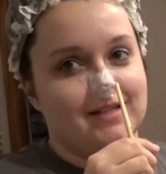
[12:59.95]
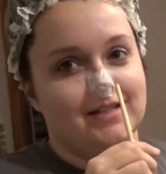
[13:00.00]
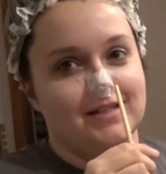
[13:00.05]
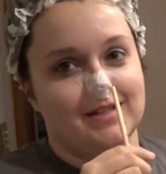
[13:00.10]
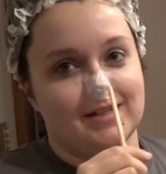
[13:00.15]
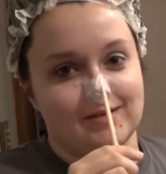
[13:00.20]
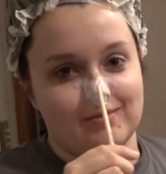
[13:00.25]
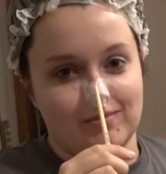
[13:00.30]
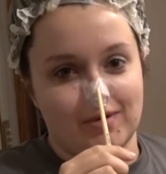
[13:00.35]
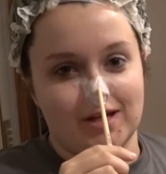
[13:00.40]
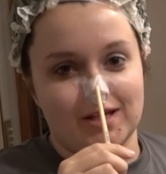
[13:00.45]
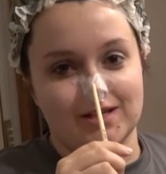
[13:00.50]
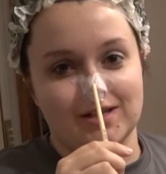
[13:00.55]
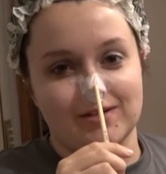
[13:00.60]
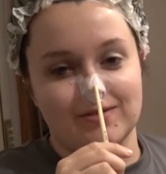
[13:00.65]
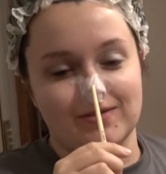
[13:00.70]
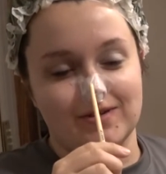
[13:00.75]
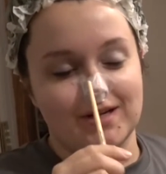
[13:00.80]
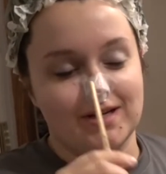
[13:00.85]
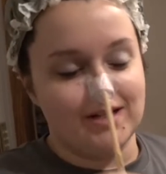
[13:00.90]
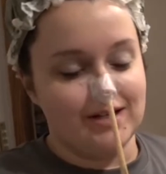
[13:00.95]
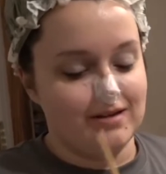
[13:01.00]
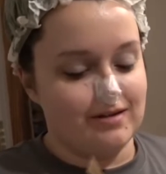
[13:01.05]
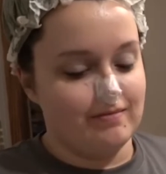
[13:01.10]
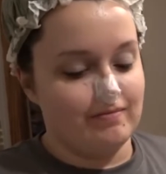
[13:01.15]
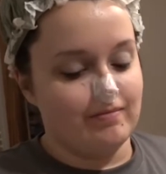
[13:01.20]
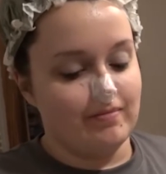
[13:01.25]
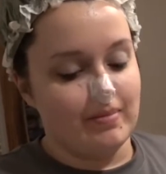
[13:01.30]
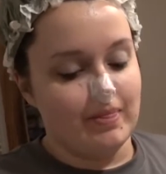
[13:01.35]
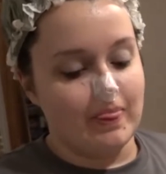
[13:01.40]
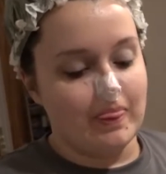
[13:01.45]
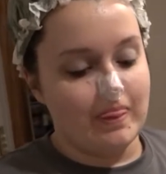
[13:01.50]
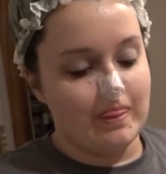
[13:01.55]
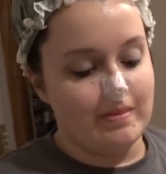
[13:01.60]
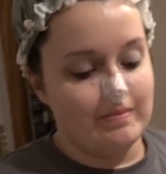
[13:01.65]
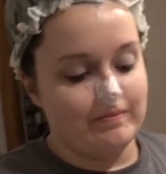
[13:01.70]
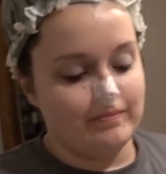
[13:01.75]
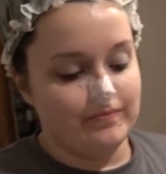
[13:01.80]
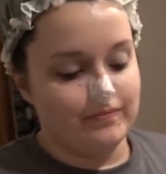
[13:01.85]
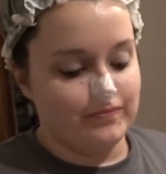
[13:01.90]
isn't the best way
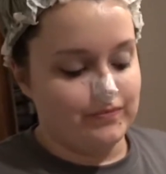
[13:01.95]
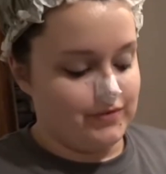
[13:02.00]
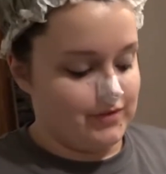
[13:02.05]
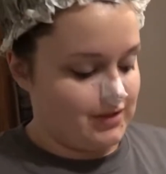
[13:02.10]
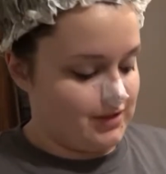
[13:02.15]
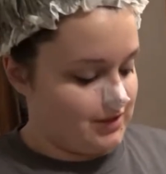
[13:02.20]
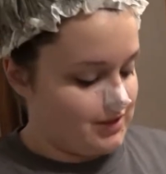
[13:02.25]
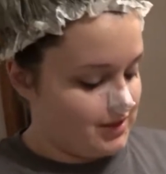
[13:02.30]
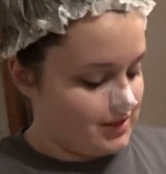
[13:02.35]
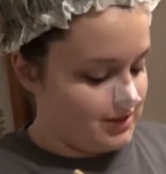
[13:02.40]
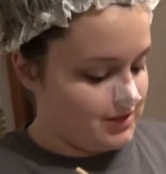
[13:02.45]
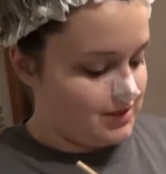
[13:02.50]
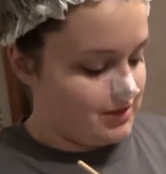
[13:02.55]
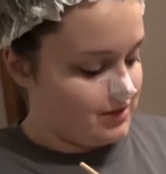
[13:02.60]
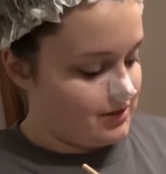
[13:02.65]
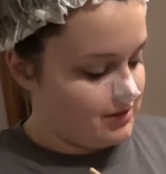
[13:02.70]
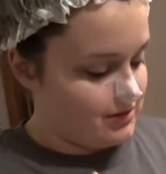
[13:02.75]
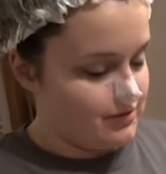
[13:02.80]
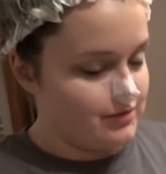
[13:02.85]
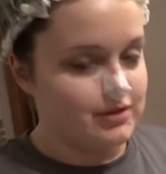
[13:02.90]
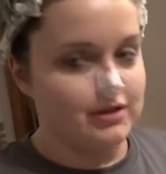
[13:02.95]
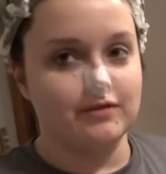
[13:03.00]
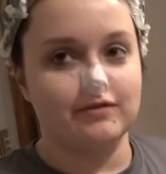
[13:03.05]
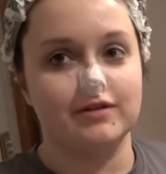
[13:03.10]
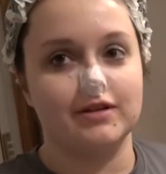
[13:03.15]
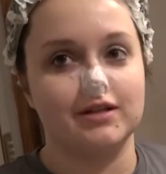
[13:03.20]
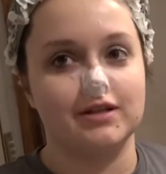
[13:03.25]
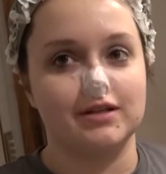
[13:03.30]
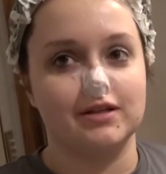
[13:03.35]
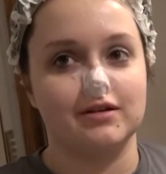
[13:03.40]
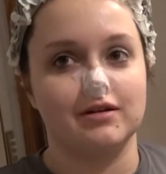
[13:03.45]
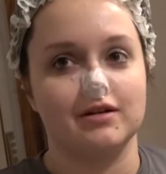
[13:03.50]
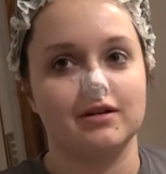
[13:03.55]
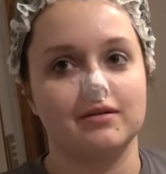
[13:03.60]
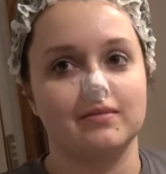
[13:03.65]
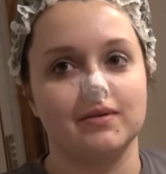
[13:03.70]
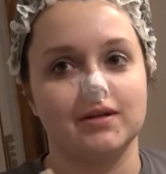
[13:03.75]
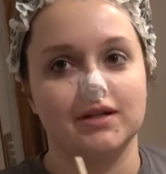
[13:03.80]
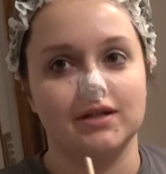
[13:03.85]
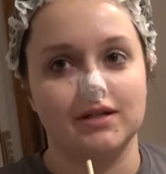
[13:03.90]
to tend to your nose. I feel like there could
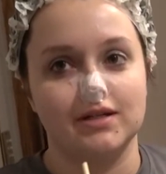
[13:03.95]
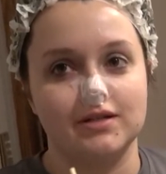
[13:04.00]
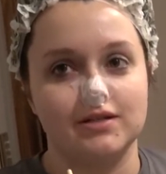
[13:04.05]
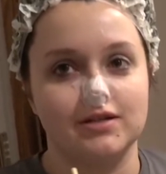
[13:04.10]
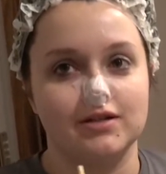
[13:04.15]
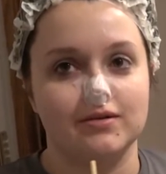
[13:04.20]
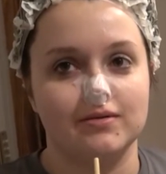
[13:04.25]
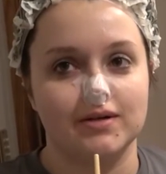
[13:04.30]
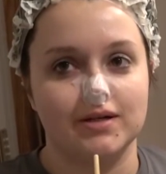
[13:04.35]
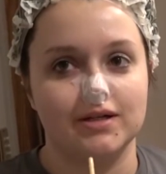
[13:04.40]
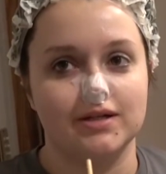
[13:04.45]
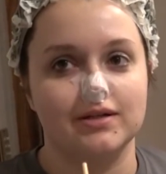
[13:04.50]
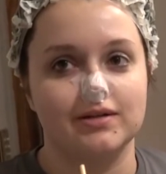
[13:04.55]
have been an easier way to